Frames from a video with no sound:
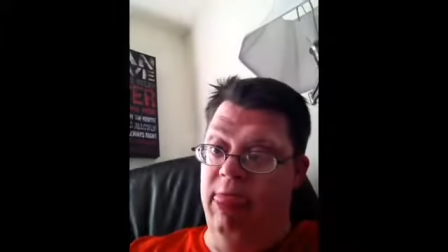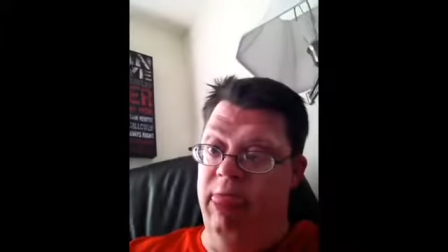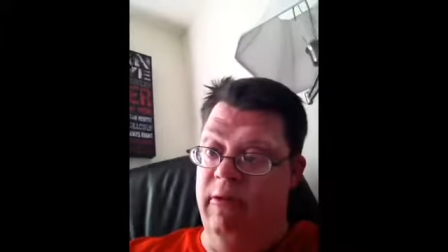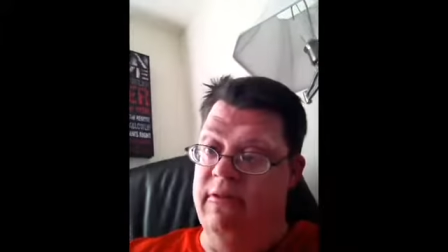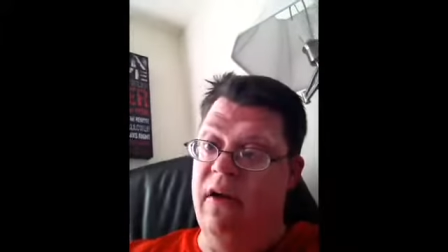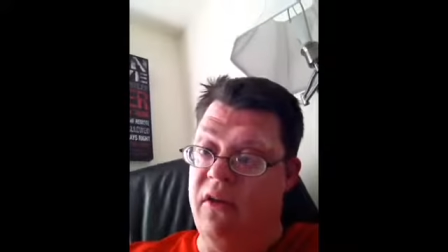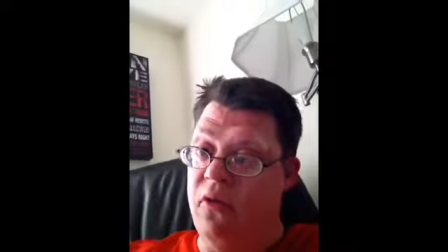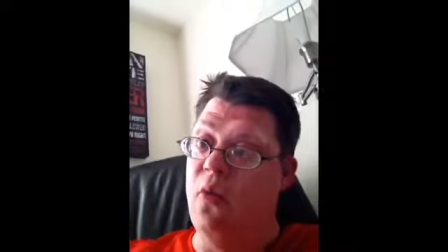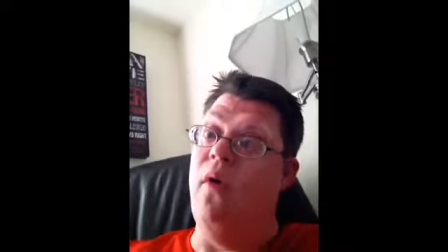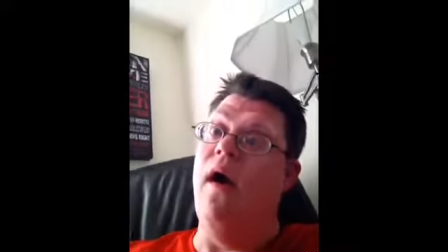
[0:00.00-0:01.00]
the
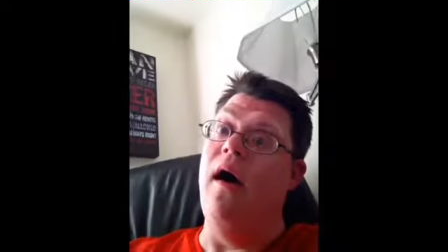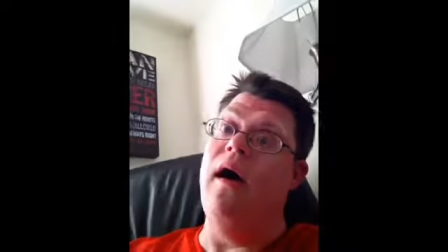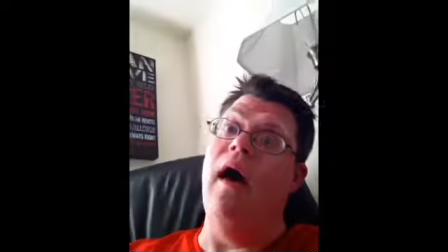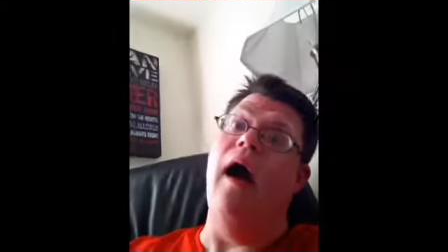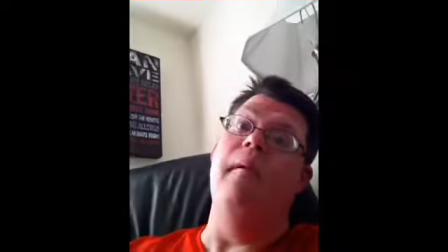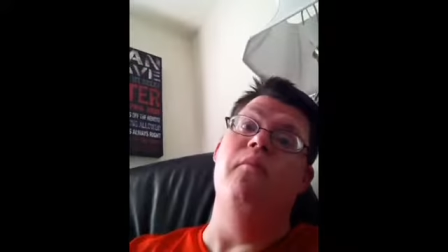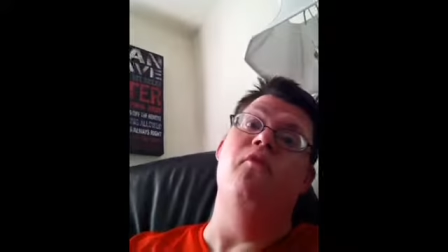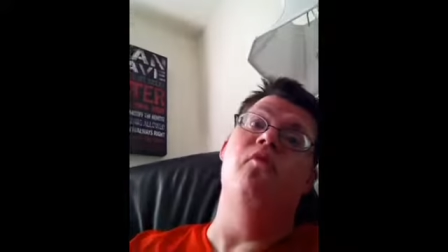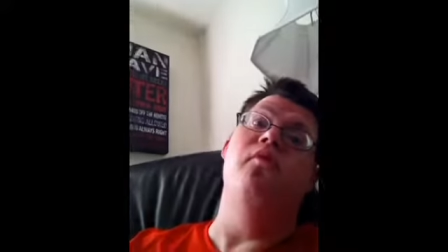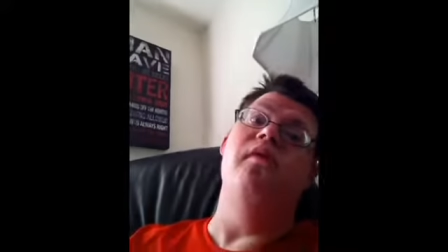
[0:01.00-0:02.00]
reason why I am
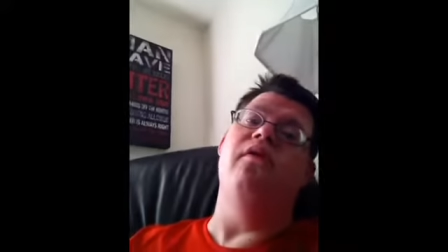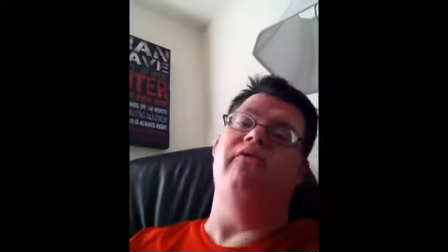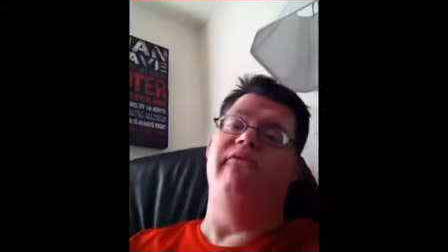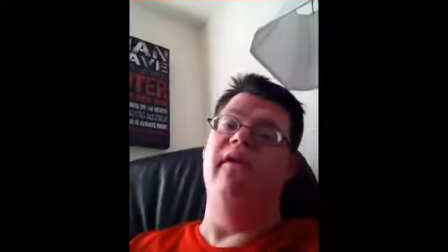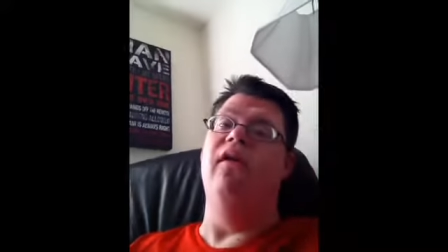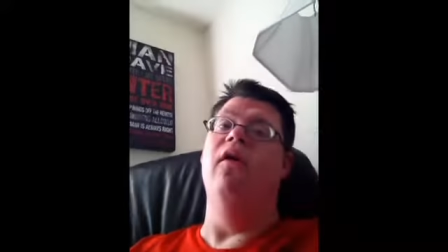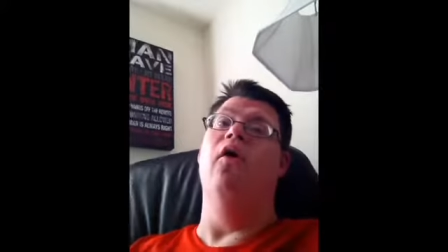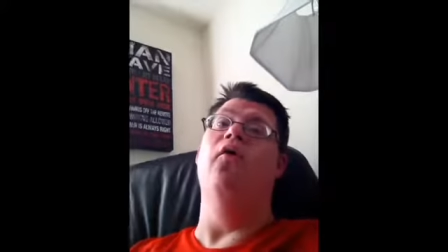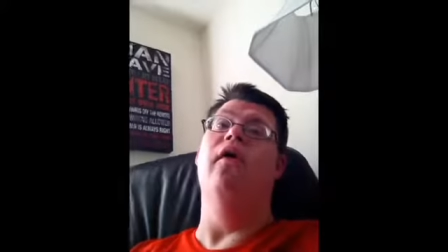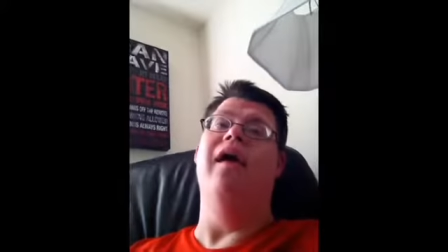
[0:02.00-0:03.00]
doing this
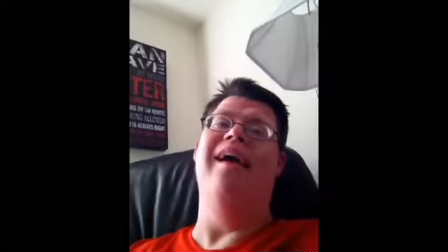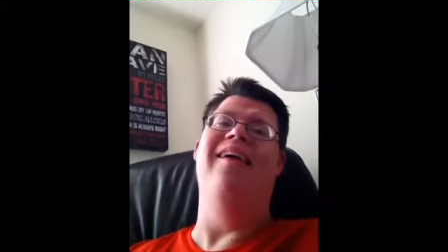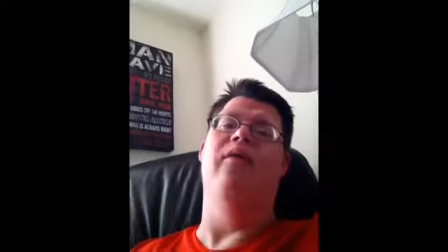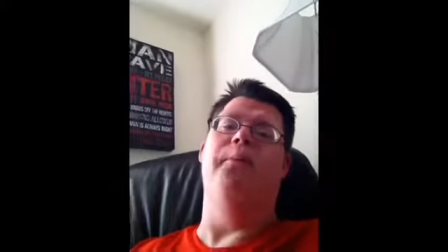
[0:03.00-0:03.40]
video is